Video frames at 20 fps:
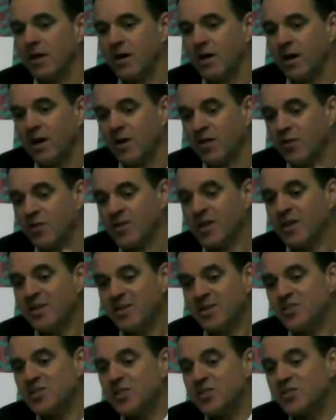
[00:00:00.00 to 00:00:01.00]
And those
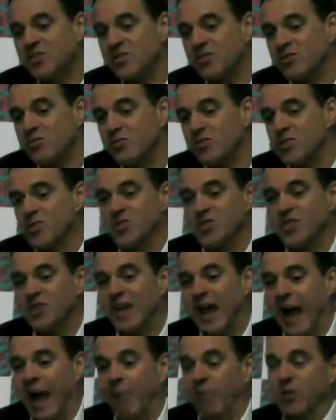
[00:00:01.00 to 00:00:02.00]
ideas and institutions
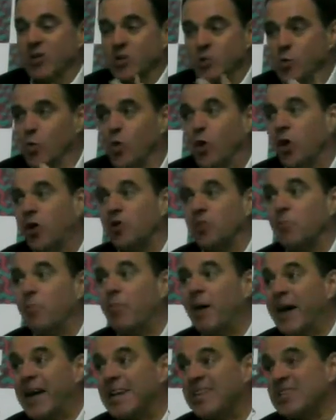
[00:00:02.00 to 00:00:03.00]
that happen to work the
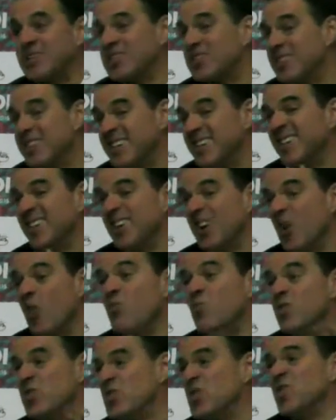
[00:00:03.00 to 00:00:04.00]
best
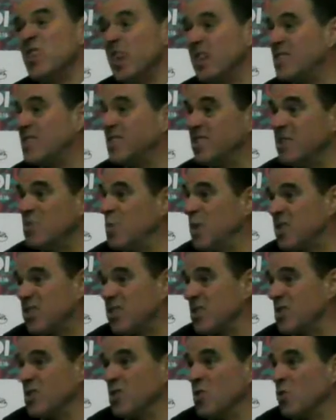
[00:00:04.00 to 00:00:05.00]
originated in
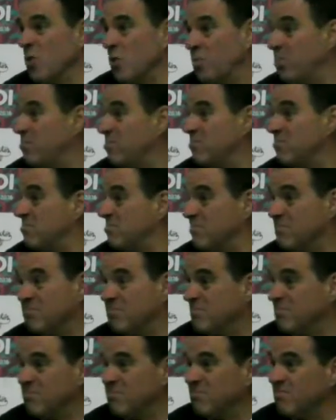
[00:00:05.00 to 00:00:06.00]
Western Europe.
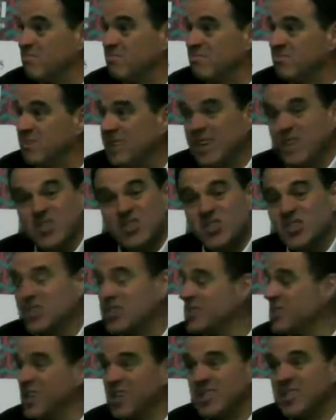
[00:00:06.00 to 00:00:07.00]
They
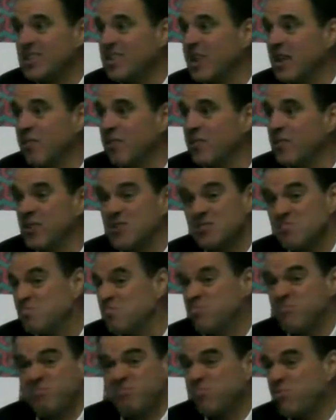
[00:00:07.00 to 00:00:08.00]
just started there first,
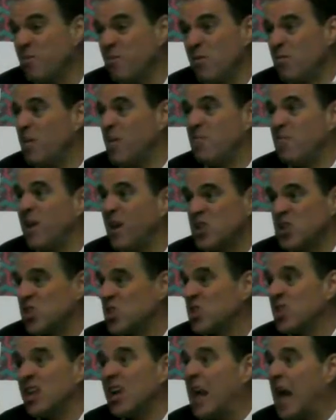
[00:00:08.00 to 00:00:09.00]
probably by
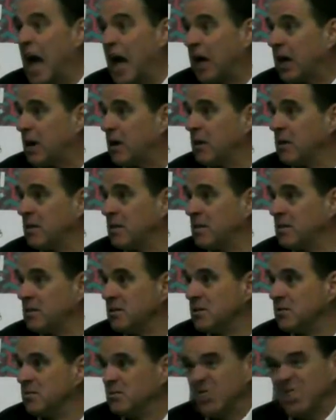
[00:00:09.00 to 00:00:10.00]
sheer luck.
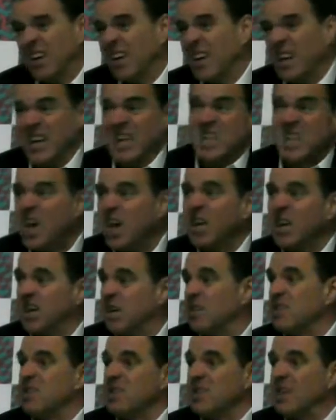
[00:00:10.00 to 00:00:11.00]
It's kind of
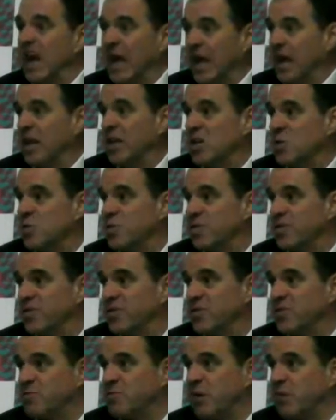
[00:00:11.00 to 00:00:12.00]
lucky that the English were the
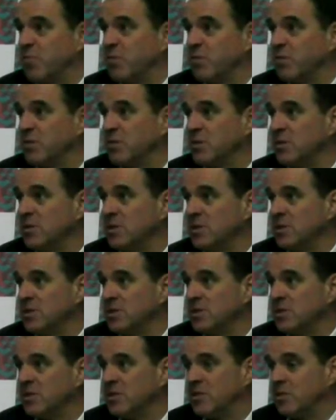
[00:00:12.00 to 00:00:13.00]
first people
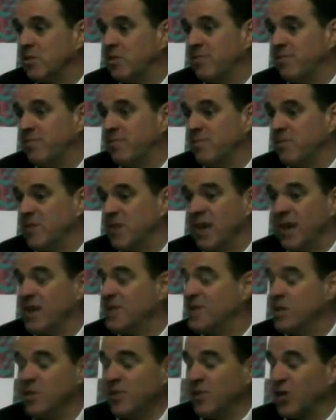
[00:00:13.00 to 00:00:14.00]
to have the
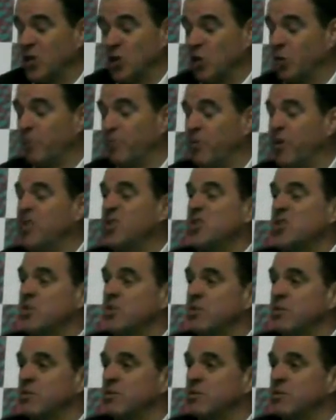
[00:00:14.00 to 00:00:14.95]
idea of a corporation,